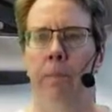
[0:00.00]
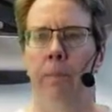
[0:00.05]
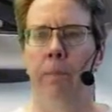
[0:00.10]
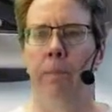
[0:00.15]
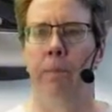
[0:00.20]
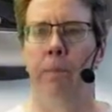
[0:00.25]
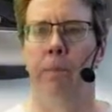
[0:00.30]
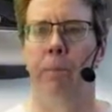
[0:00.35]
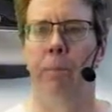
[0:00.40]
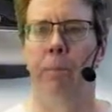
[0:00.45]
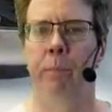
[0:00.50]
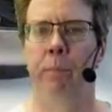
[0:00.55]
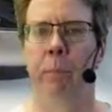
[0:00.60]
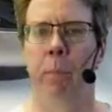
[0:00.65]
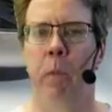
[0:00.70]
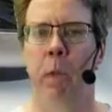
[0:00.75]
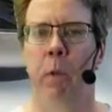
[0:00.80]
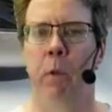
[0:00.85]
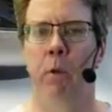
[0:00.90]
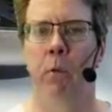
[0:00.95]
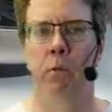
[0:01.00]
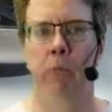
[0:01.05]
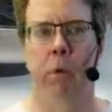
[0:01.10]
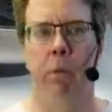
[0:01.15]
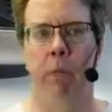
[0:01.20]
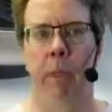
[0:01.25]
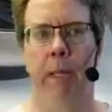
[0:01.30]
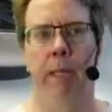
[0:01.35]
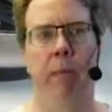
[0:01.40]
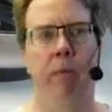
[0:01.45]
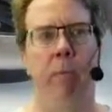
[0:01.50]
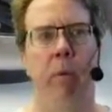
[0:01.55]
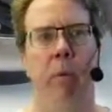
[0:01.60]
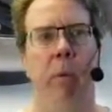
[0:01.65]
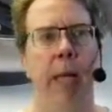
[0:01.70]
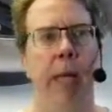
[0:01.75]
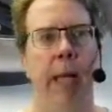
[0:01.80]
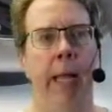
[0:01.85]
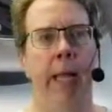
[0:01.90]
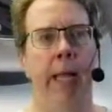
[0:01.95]
uh,
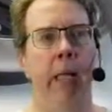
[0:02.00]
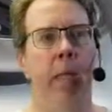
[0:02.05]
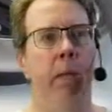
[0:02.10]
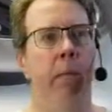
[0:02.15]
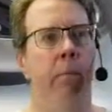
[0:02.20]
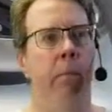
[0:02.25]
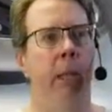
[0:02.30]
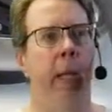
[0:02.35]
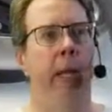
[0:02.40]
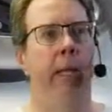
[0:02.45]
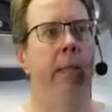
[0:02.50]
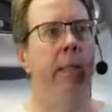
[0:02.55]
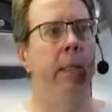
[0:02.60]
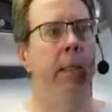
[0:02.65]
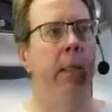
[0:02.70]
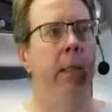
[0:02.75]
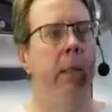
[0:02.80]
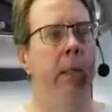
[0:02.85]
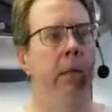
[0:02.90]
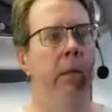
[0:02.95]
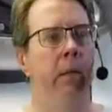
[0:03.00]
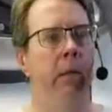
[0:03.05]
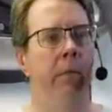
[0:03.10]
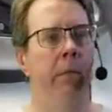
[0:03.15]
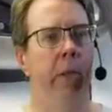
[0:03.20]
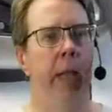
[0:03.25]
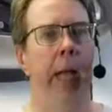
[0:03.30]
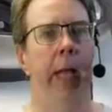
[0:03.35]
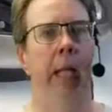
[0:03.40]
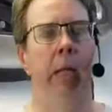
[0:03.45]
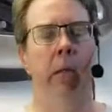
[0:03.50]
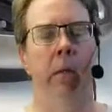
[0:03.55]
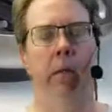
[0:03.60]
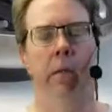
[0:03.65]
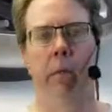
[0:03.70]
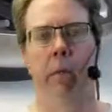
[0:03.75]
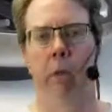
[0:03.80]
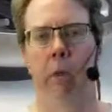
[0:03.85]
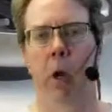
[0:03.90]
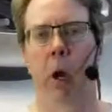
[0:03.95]
replaceable lead plastic flat
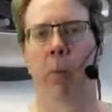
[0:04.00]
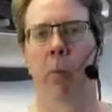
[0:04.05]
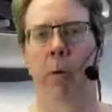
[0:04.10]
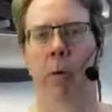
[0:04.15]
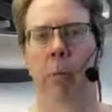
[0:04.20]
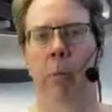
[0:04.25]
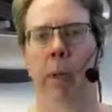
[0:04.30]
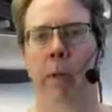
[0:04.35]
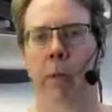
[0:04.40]
carpenter